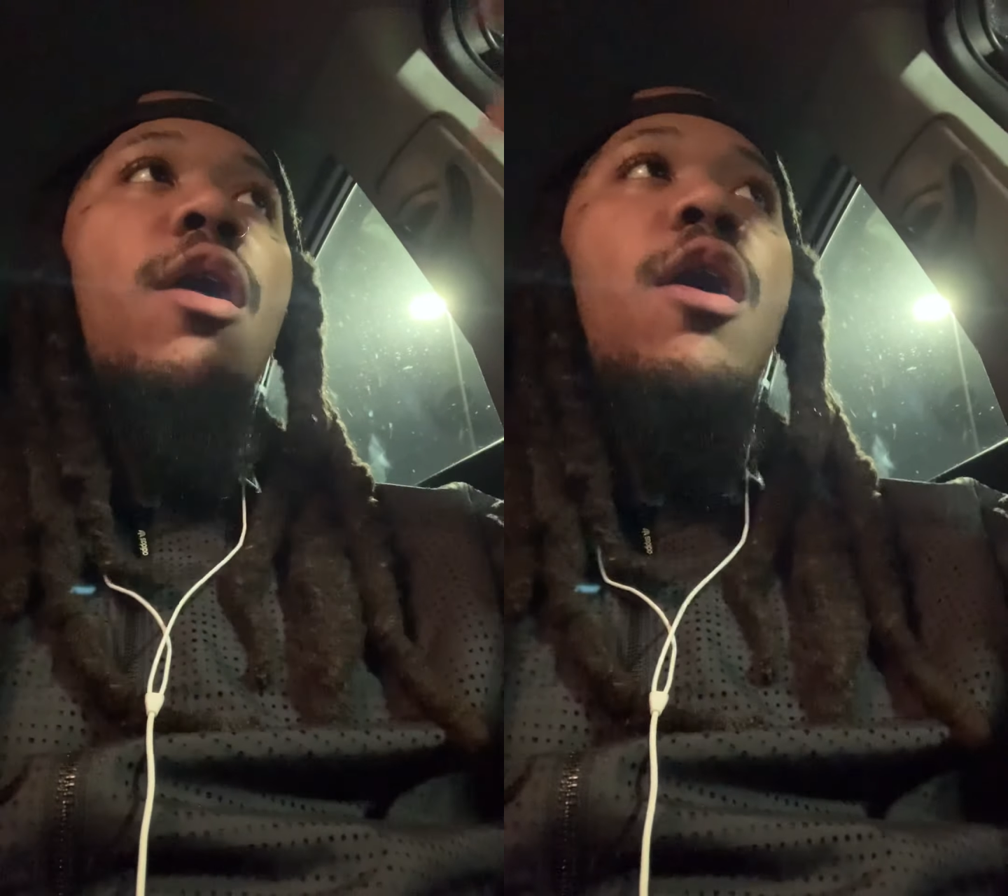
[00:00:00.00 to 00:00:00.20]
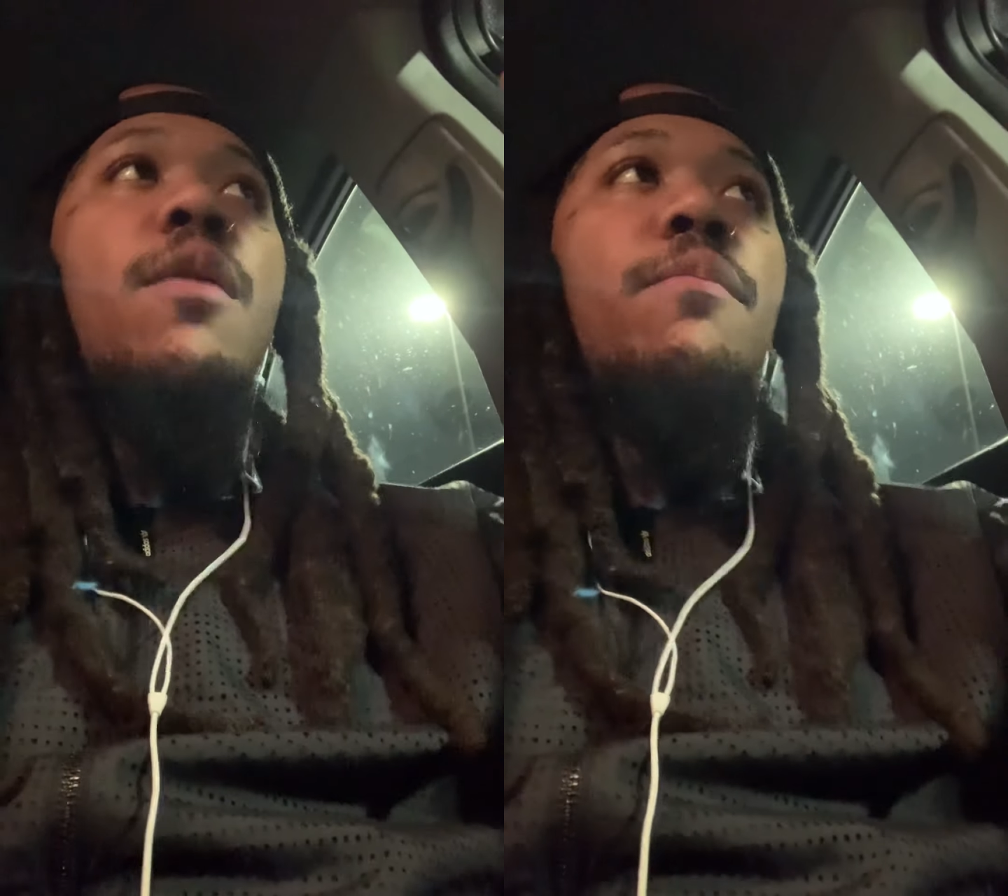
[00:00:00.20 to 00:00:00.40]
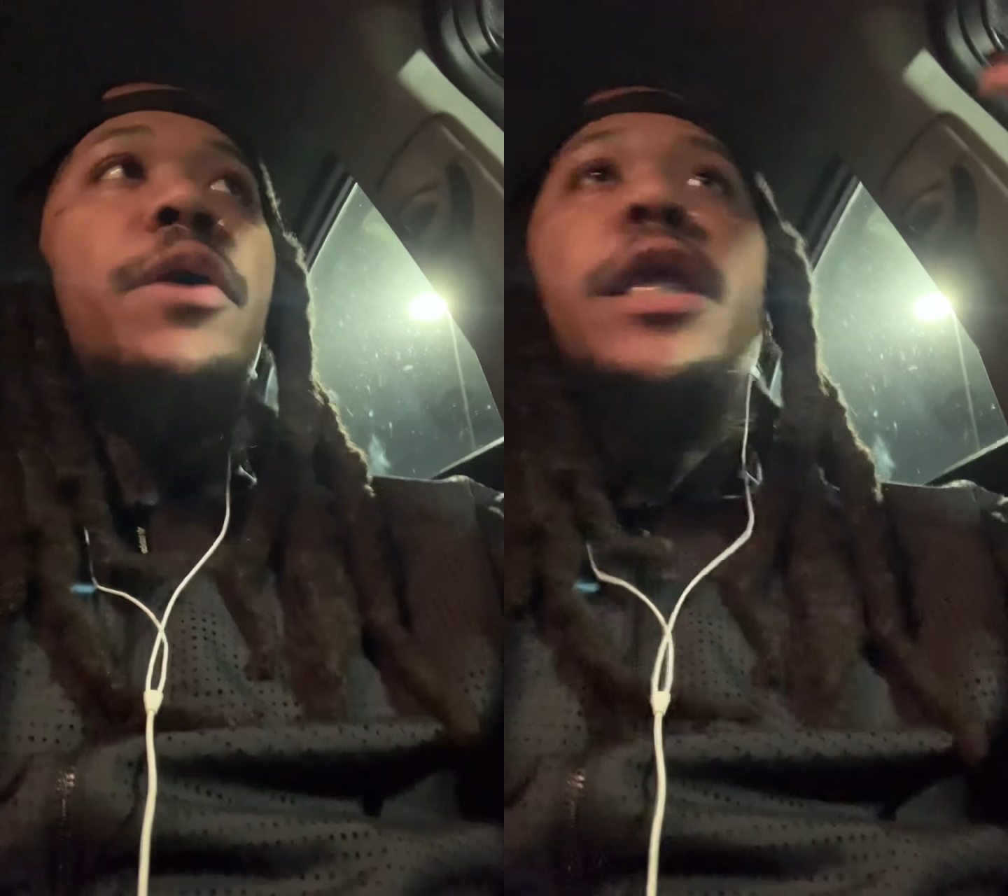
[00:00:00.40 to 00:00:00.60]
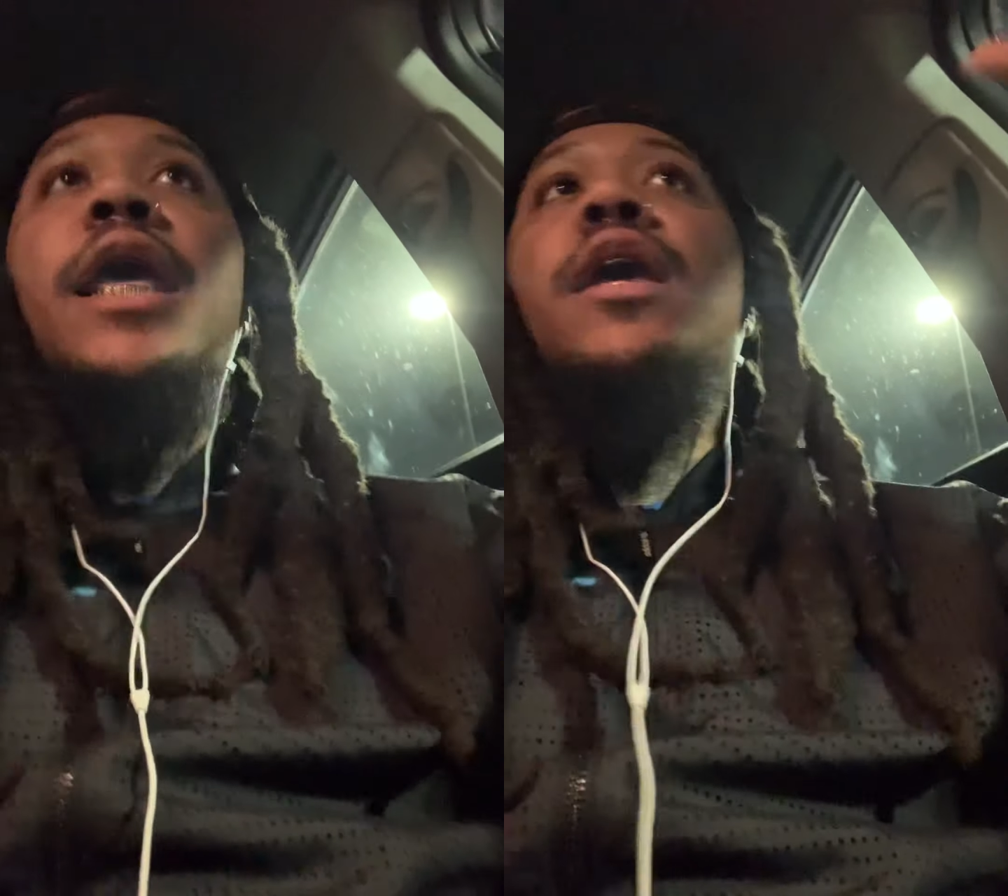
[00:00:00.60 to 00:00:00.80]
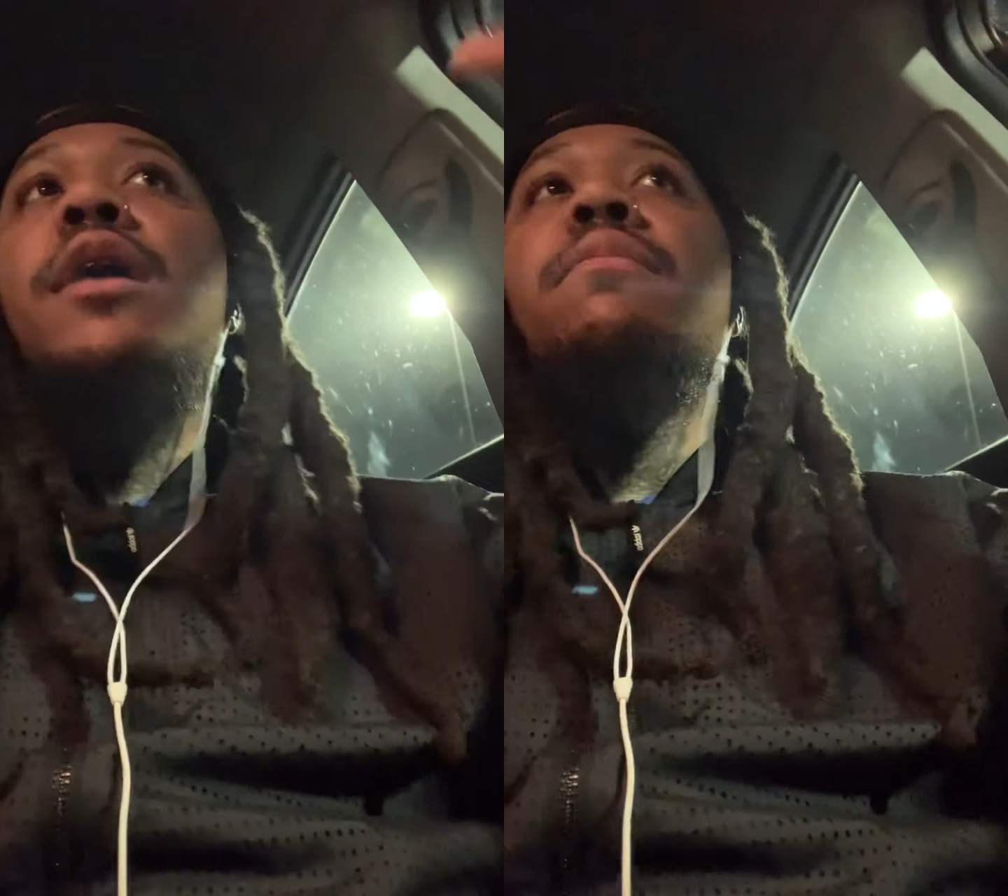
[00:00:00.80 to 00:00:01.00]
all money
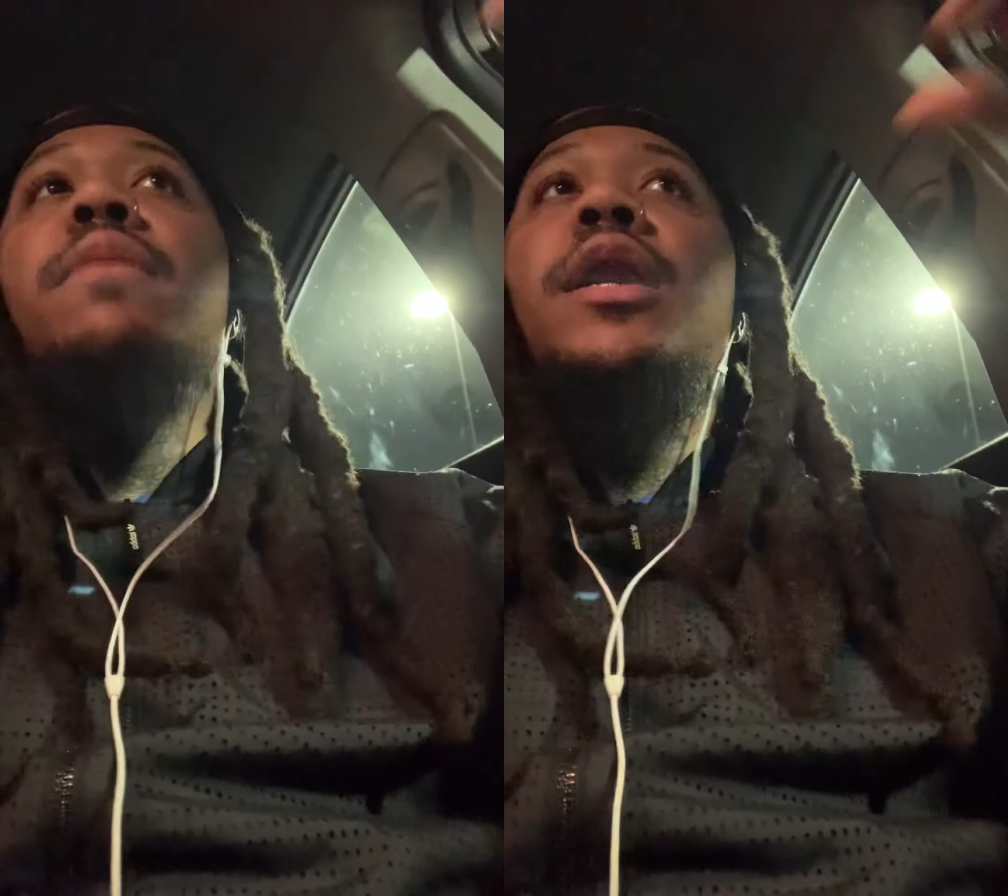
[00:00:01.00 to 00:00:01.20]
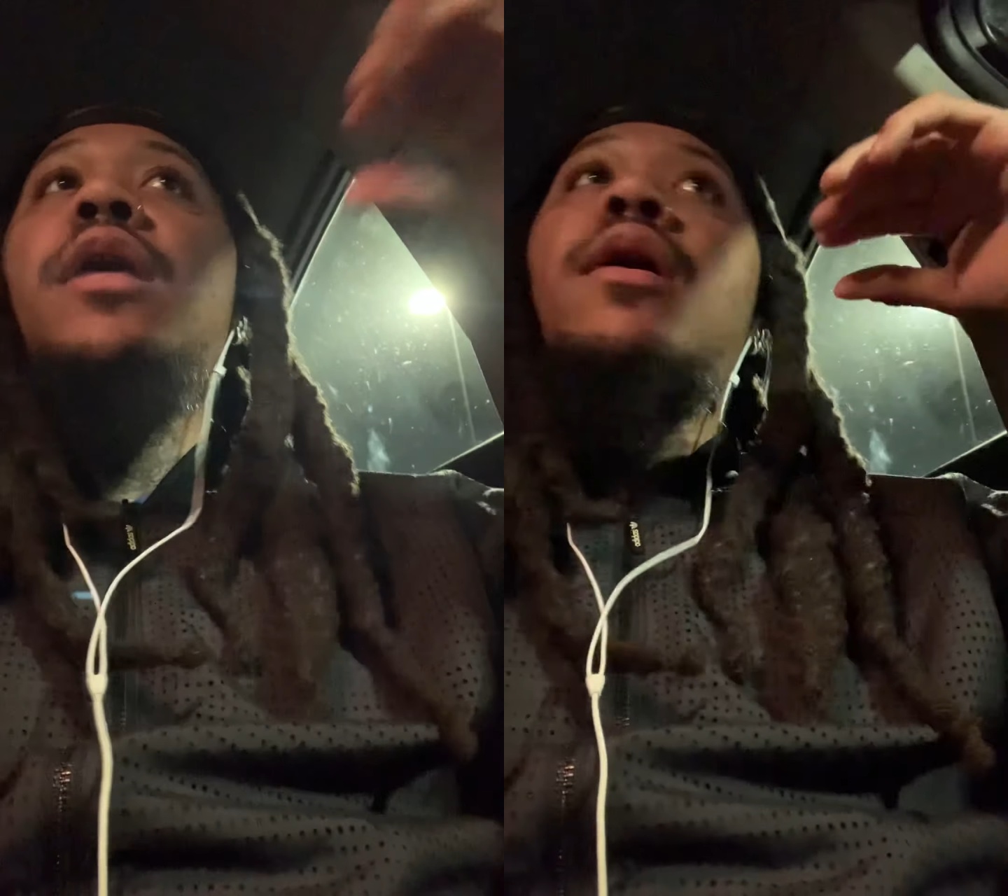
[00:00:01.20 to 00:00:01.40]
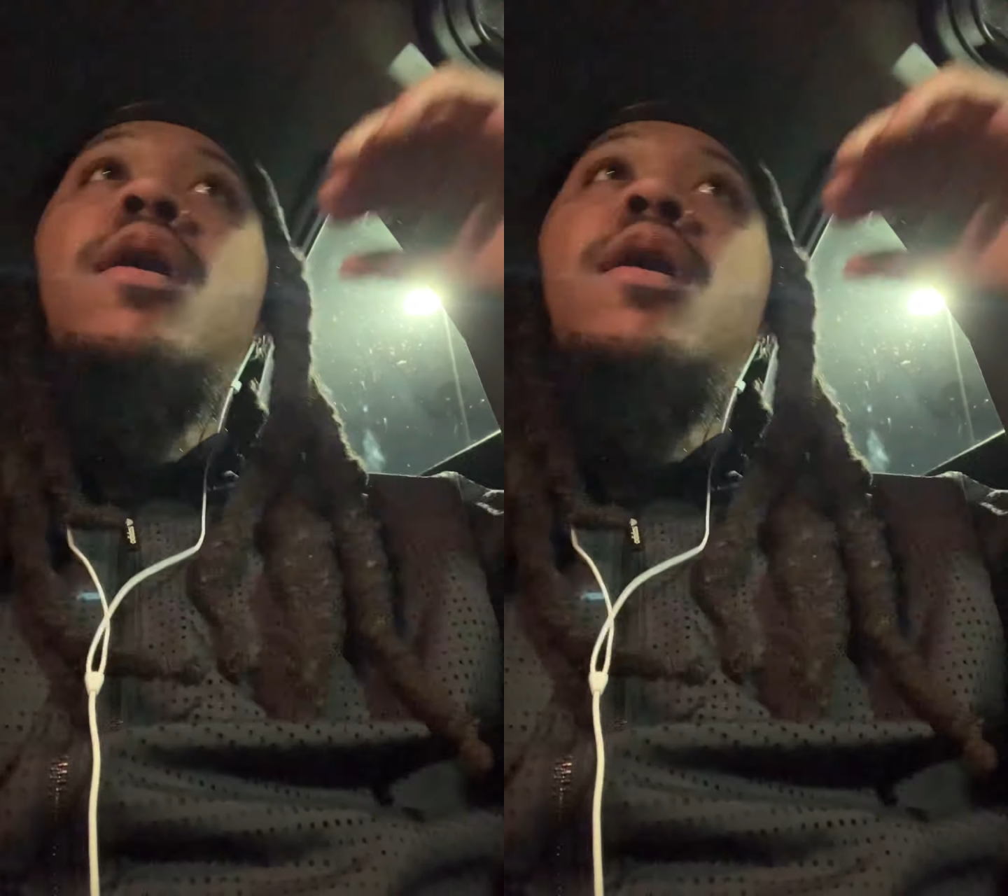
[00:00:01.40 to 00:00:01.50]
ain't good money.